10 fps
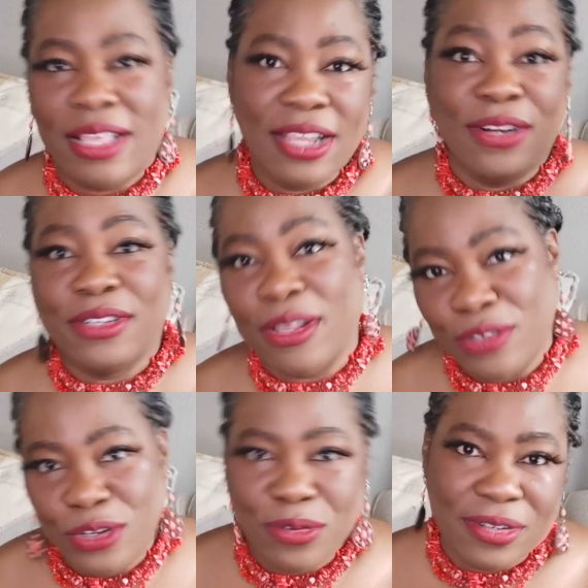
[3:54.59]
here's how
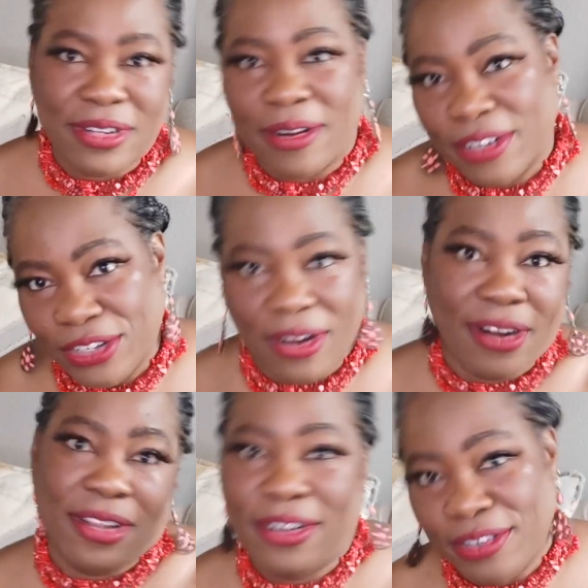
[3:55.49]
to do a sour
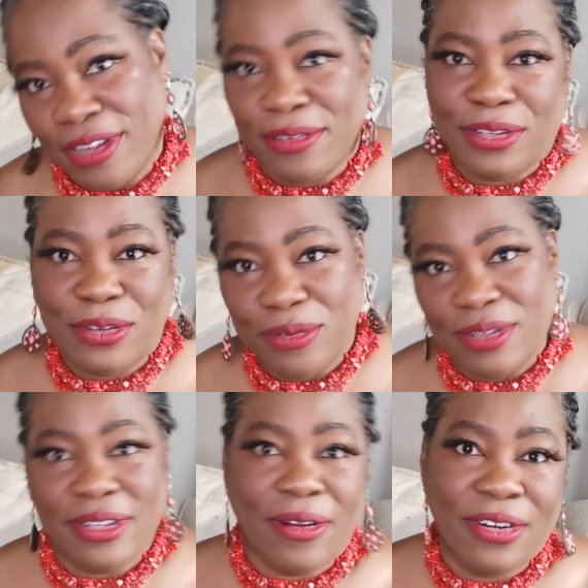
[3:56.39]
jar, here's how to do a
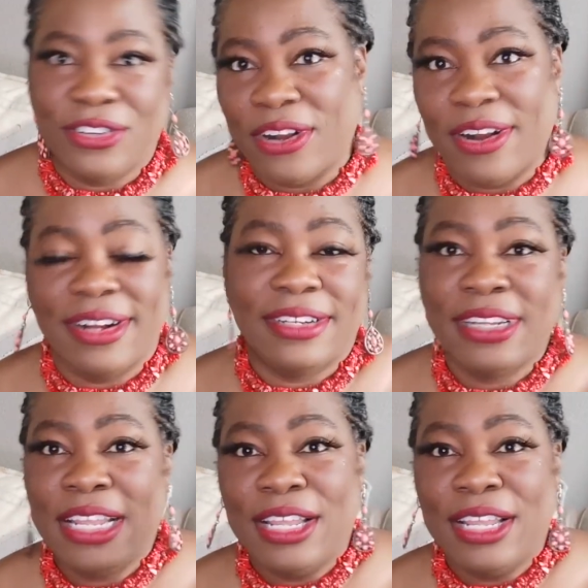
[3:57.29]
sour jar, and